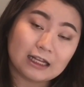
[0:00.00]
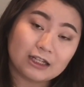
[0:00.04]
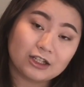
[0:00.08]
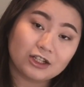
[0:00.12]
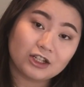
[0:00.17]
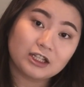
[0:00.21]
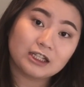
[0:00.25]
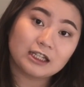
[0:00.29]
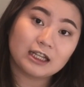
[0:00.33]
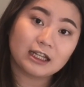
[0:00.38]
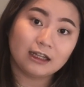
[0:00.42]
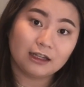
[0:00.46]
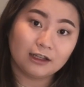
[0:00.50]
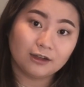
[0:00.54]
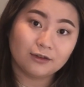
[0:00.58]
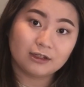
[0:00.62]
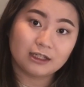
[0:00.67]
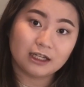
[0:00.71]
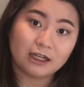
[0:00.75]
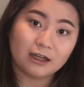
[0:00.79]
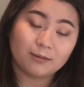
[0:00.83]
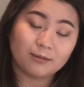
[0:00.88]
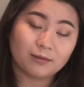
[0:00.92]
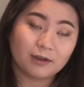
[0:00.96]
that's just a little
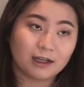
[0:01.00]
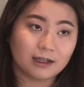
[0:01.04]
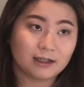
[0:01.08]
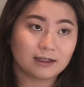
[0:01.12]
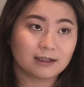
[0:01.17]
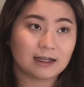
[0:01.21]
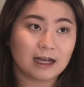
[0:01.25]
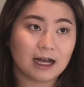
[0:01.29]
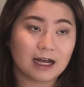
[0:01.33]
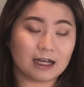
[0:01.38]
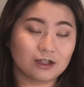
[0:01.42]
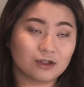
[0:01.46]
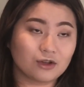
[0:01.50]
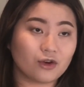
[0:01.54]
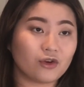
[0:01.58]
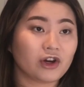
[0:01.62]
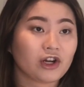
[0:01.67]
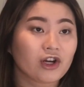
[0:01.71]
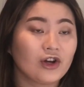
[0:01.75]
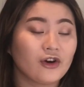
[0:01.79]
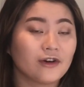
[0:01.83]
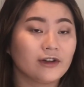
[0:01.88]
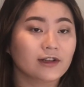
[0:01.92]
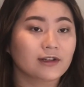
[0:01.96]
tip because I saw
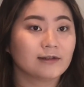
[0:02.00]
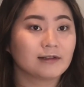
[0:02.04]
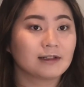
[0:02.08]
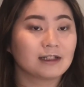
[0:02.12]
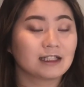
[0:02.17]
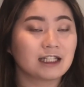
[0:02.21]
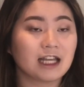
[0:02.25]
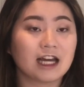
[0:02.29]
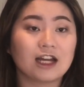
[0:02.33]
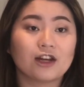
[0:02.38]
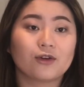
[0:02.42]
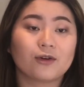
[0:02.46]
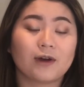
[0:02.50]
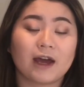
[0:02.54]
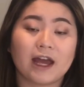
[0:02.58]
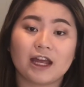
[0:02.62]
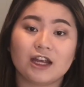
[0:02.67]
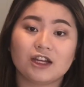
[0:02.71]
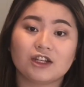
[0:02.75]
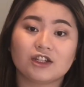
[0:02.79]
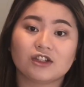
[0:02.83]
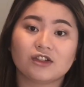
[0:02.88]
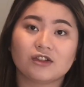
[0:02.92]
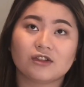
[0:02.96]
it on Subtle
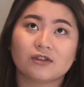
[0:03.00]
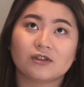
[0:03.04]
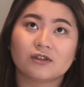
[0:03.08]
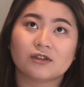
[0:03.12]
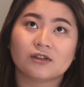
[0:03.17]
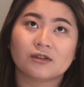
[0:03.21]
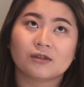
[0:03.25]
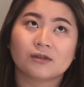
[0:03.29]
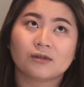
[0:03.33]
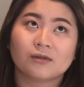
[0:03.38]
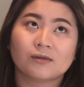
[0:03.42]
Asian